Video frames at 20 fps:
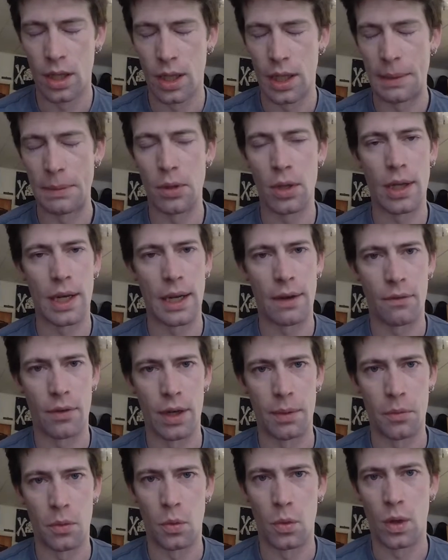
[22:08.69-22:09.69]
Keep looking out for
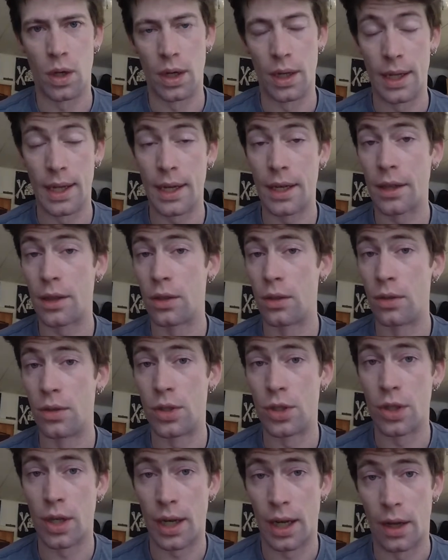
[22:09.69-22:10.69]
number one, that
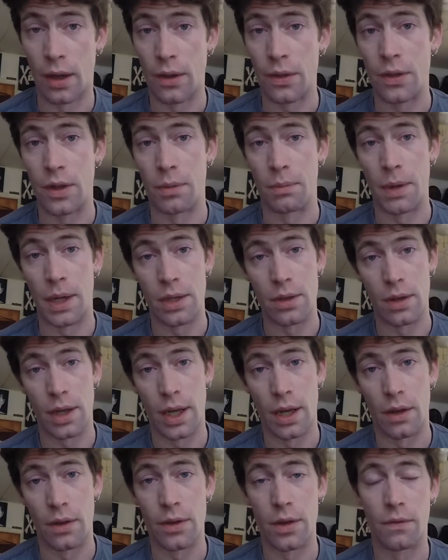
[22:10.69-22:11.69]
includes your health, your mental
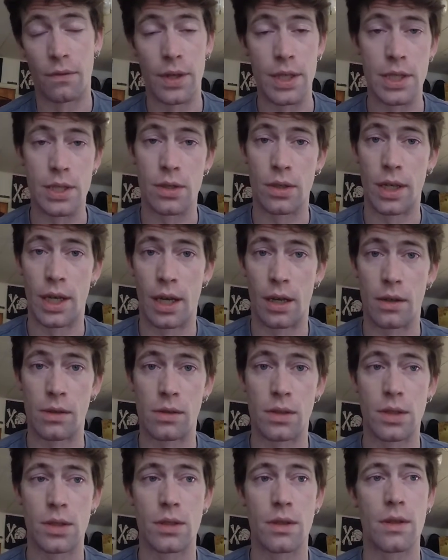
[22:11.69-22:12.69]
health, your physical
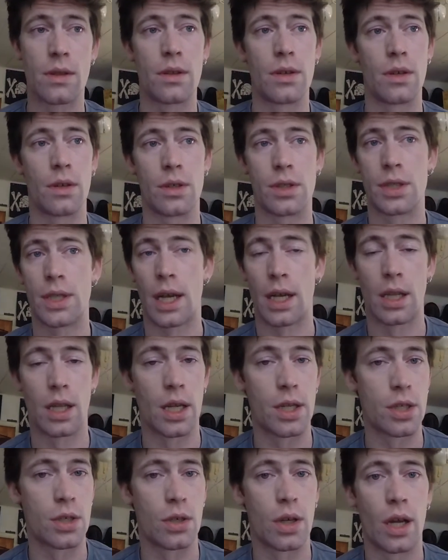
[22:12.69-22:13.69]
health, your
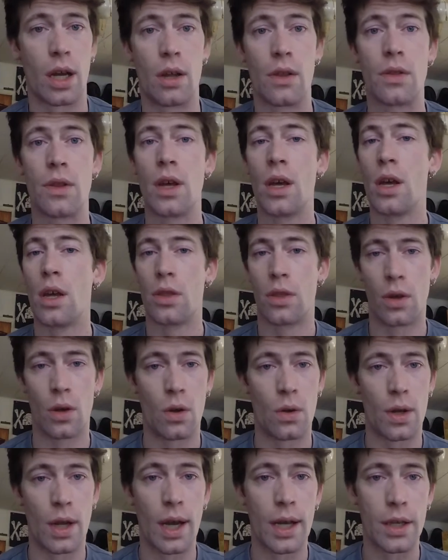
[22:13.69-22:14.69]
psychological health, the
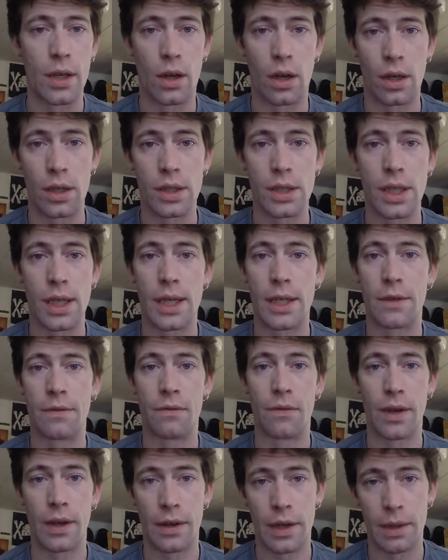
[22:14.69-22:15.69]
whole nine yards. It's
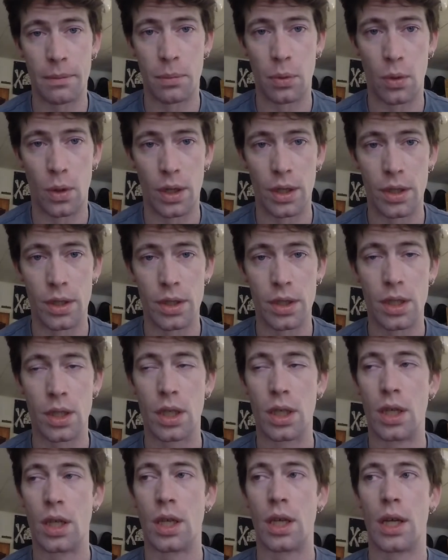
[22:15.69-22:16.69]
very important.
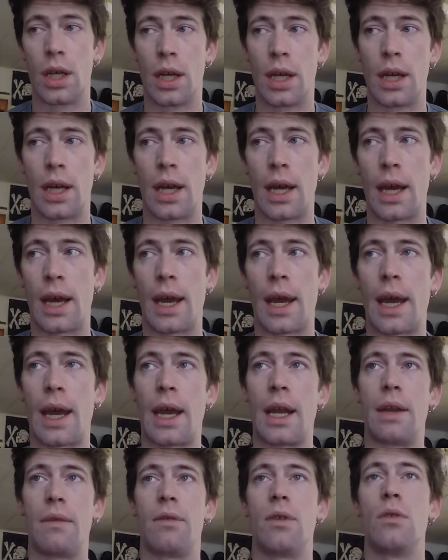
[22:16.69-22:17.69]

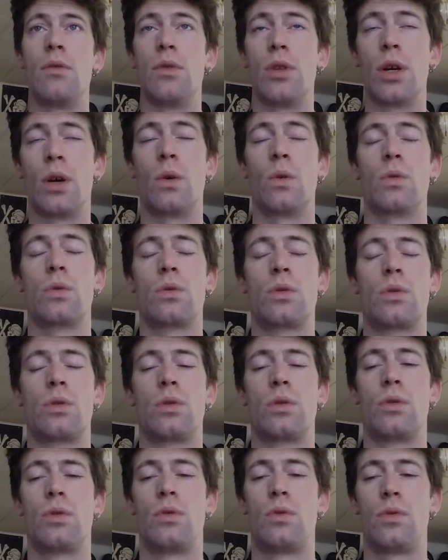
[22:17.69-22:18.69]
And if you don't
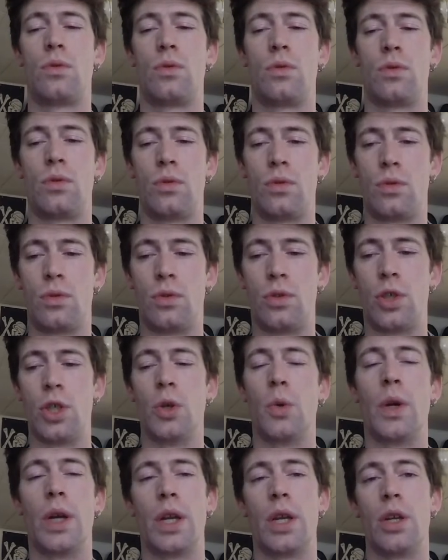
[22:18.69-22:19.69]

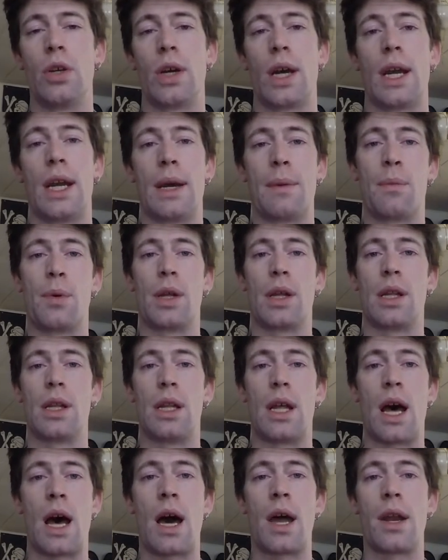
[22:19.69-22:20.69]
do it, you'll end up with a
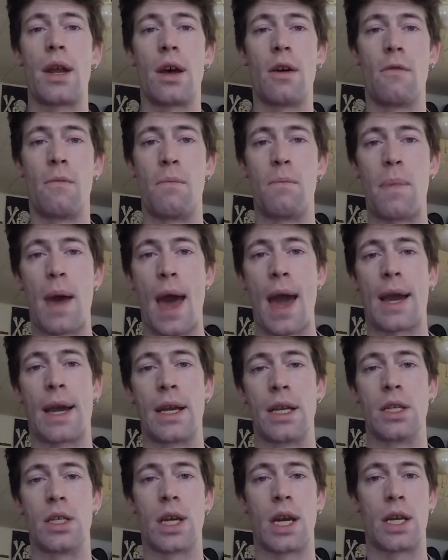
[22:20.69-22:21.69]
lot of
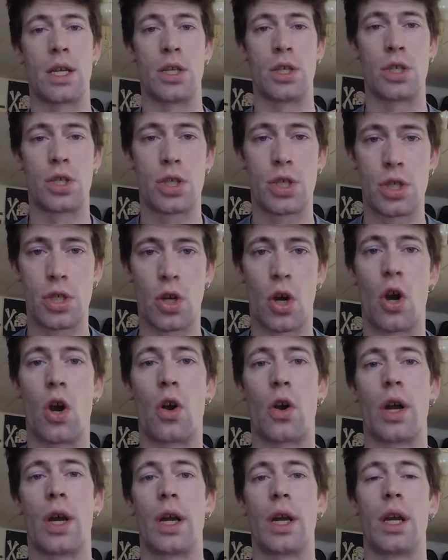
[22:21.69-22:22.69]
baggage and
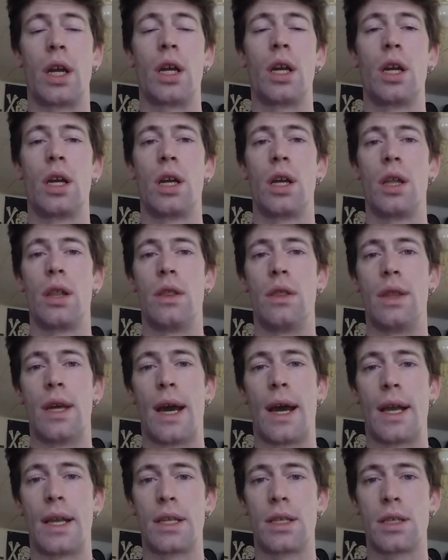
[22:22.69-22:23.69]
scarring
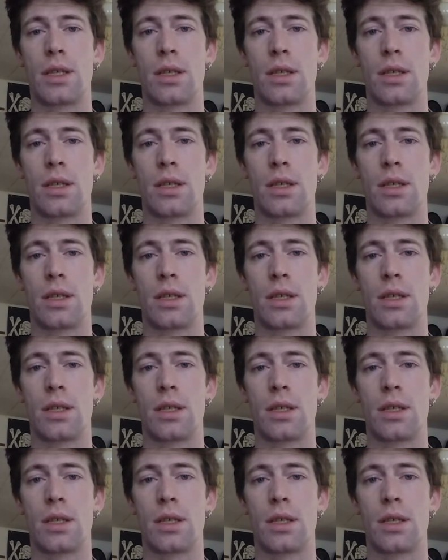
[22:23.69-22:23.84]
that